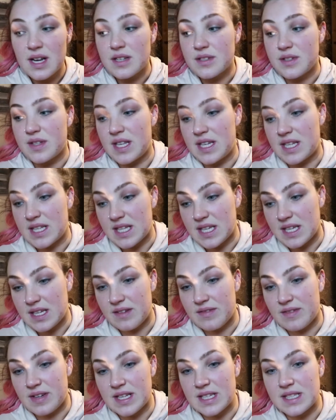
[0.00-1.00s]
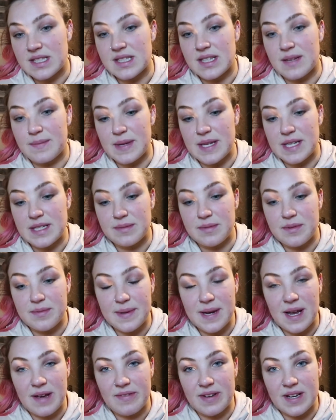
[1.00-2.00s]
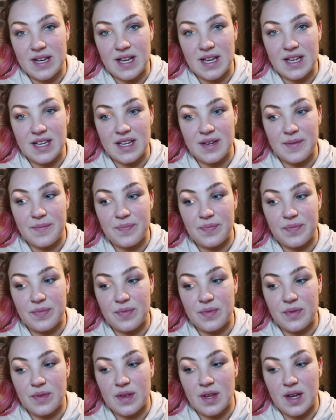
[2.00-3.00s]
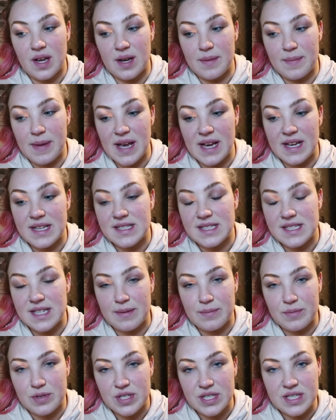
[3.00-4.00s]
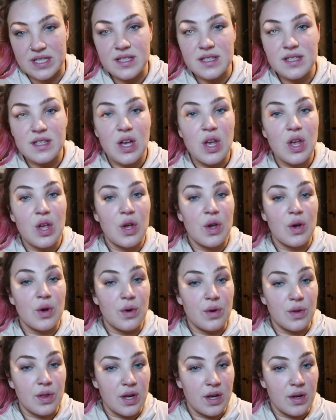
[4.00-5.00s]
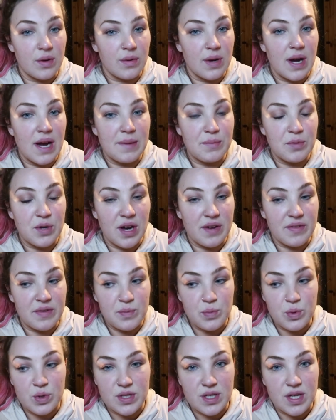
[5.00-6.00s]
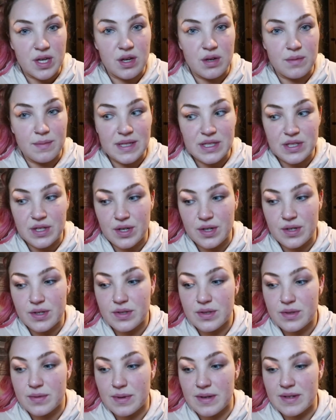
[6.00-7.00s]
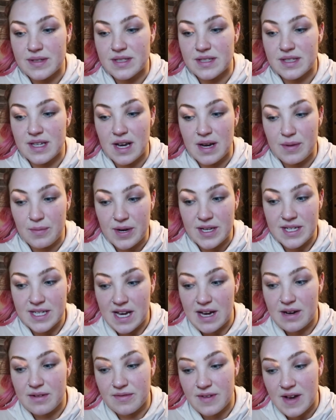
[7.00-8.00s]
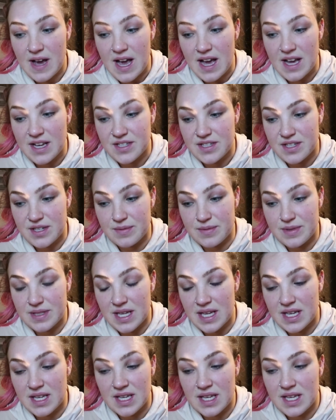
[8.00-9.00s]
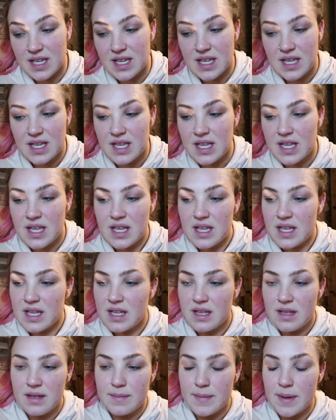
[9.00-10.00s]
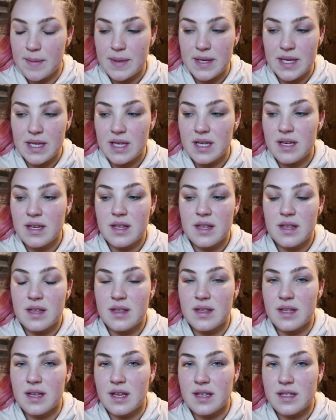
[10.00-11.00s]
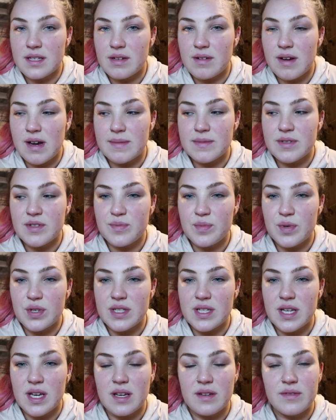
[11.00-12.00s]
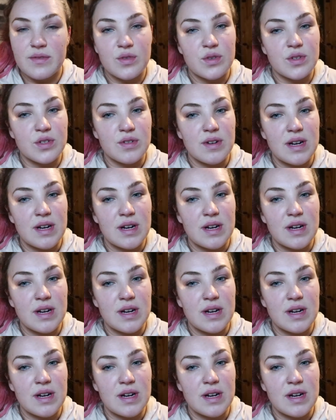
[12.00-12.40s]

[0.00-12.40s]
So then in the evenings it means we've been having like egg sandwiches although I'm not having butter on my toast, whereas I weighed it out for Ash and it was like maybe 30 grams of butter, 40